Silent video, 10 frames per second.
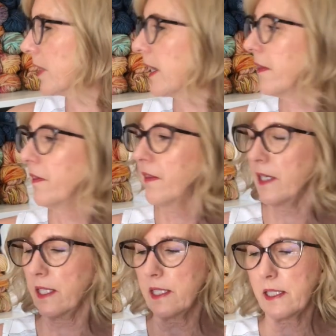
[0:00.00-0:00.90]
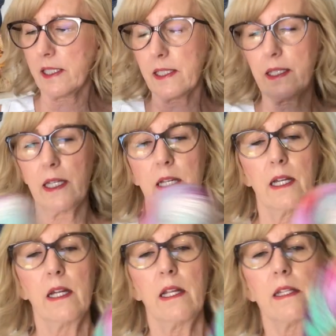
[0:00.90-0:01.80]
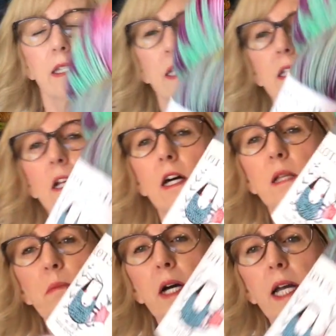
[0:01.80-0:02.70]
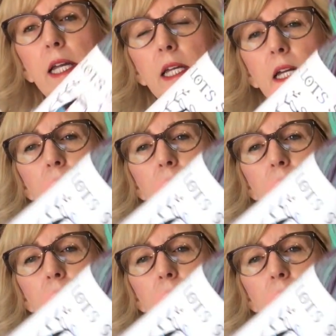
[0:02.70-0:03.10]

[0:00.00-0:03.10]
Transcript: dyed this. This is on my